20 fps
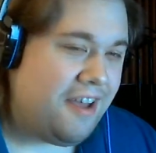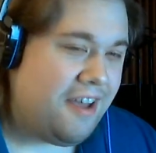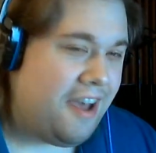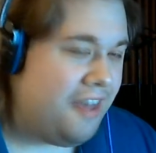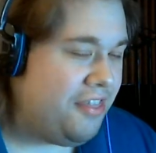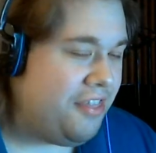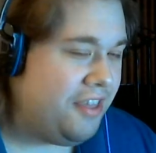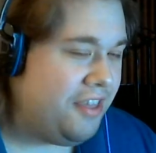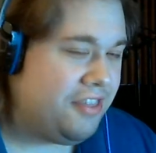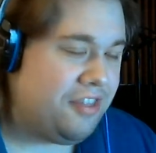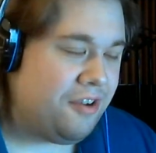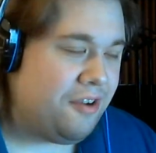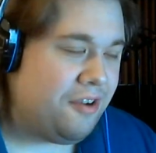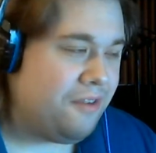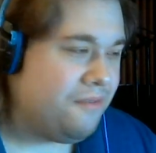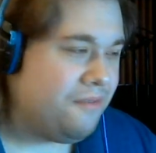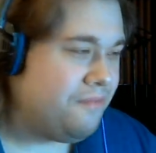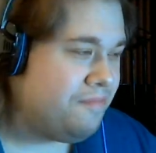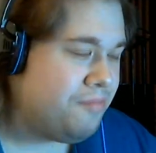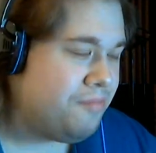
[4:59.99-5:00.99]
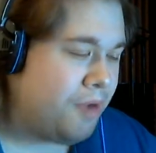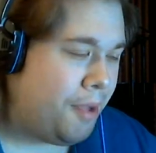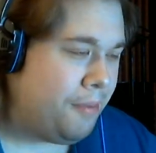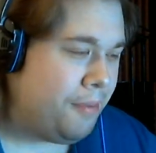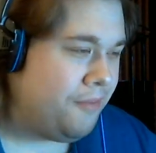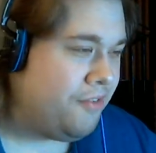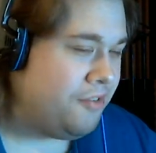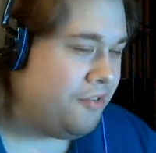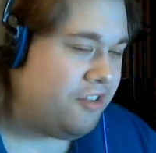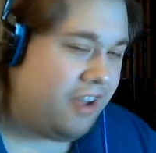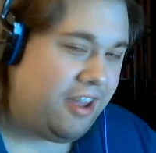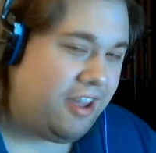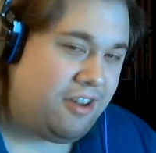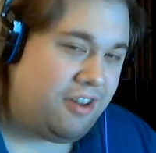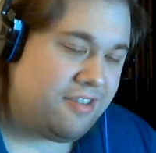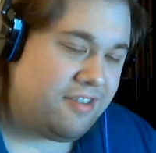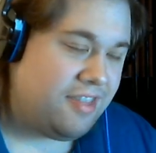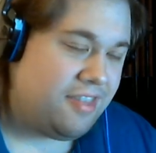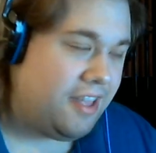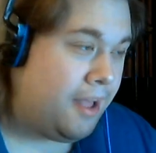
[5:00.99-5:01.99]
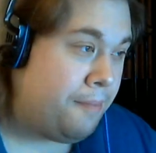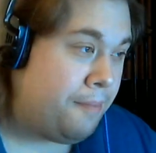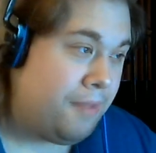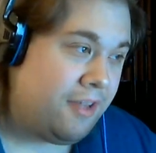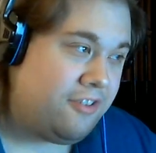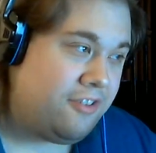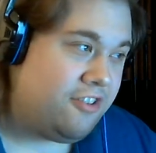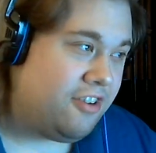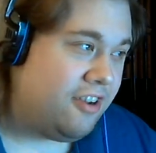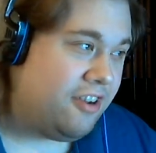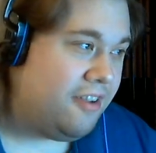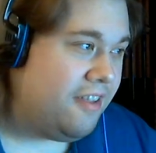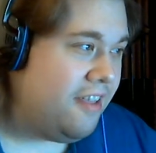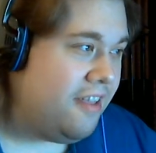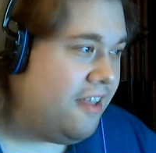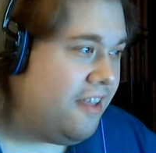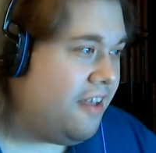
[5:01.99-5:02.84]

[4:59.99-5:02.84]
I think they're probably from China or something. I'm not sure.